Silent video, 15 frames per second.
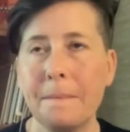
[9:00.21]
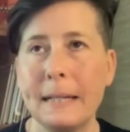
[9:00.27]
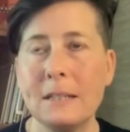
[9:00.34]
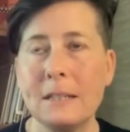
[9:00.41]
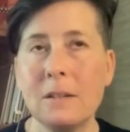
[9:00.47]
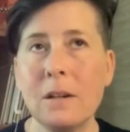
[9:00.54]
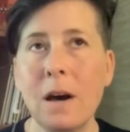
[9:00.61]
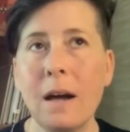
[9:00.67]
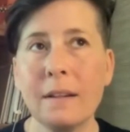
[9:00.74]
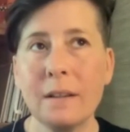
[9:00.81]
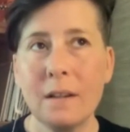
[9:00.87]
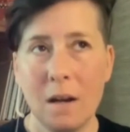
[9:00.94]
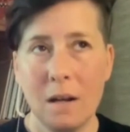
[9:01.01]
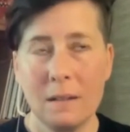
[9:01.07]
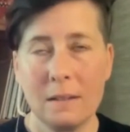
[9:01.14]
it's not a
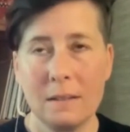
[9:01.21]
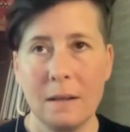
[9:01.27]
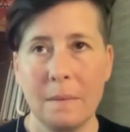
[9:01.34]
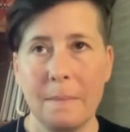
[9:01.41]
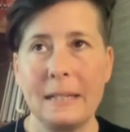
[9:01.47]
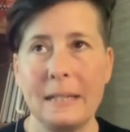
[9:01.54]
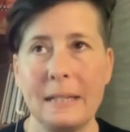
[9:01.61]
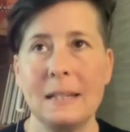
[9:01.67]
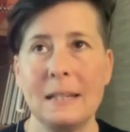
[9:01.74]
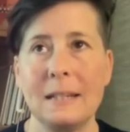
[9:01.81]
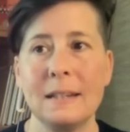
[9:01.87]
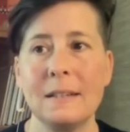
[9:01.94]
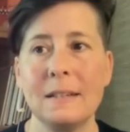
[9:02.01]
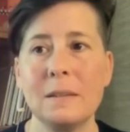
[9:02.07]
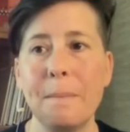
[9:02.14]
concept. It's
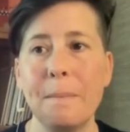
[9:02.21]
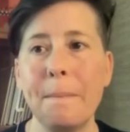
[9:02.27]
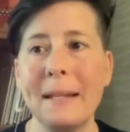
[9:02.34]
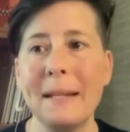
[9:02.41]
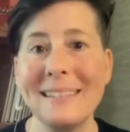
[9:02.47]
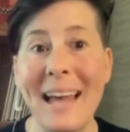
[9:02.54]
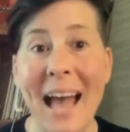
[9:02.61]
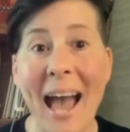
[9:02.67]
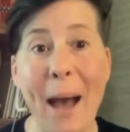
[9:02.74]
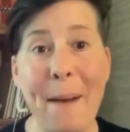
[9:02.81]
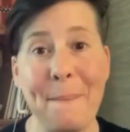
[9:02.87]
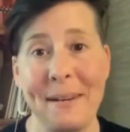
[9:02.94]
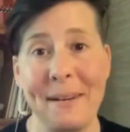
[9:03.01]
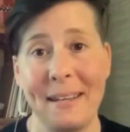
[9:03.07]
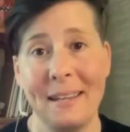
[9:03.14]
a
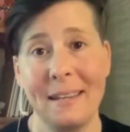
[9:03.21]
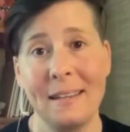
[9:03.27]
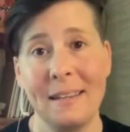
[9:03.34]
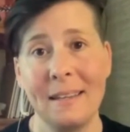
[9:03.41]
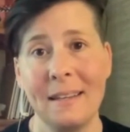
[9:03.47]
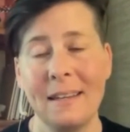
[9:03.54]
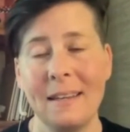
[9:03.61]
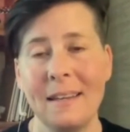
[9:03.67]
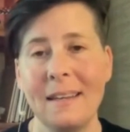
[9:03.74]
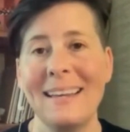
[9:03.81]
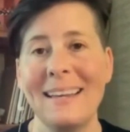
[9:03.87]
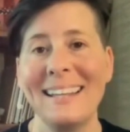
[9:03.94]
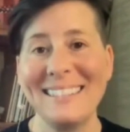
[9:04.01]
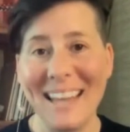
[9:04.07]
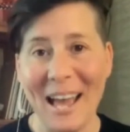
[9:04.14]
happening.
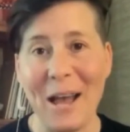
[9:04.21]
It's a